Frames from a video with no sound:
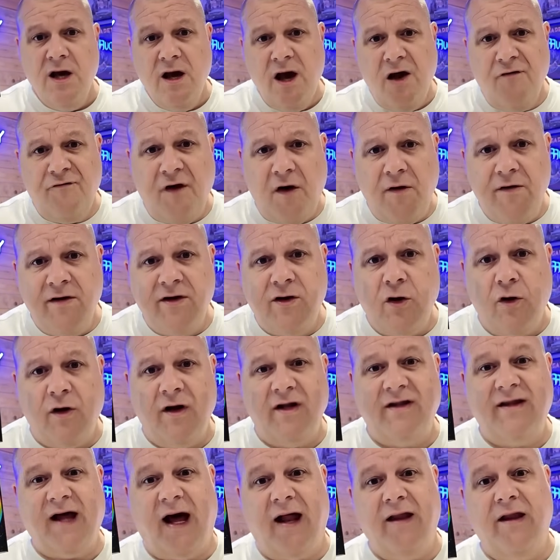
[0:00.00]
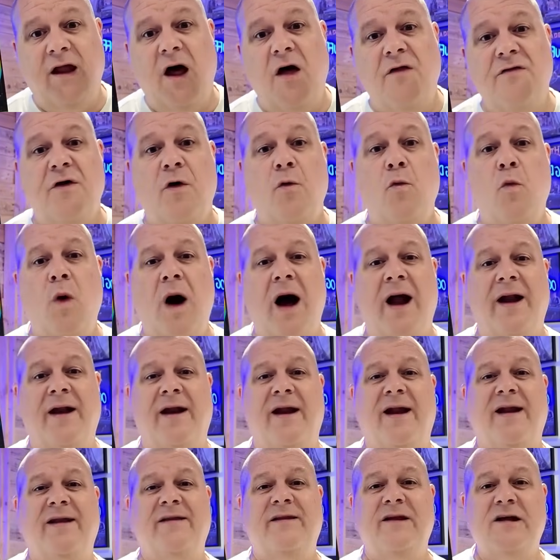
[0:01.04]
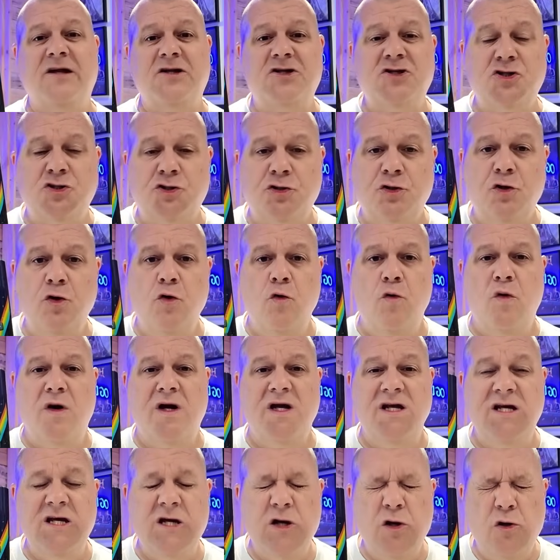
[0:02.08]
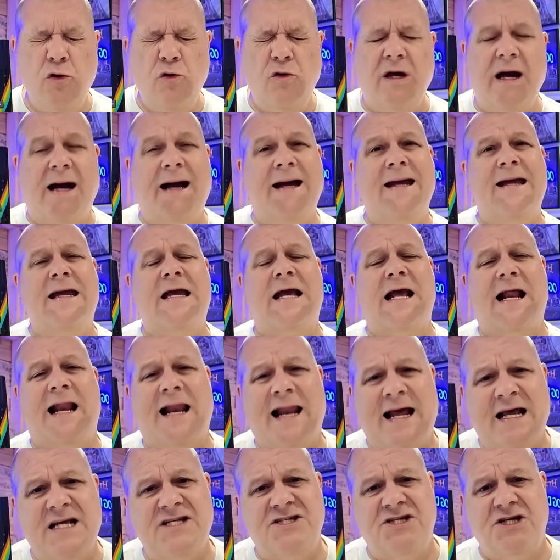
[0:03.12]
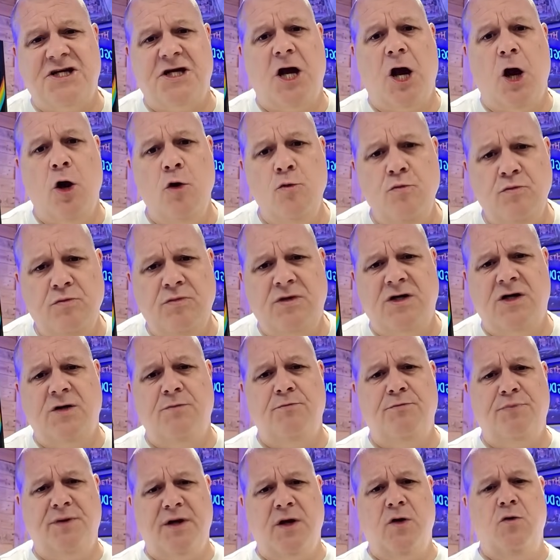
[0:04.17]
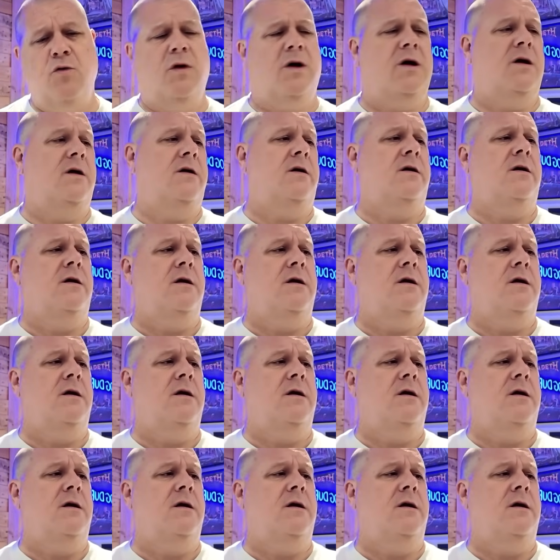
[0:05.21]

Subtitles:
have only gone and done the true UK classic home computer.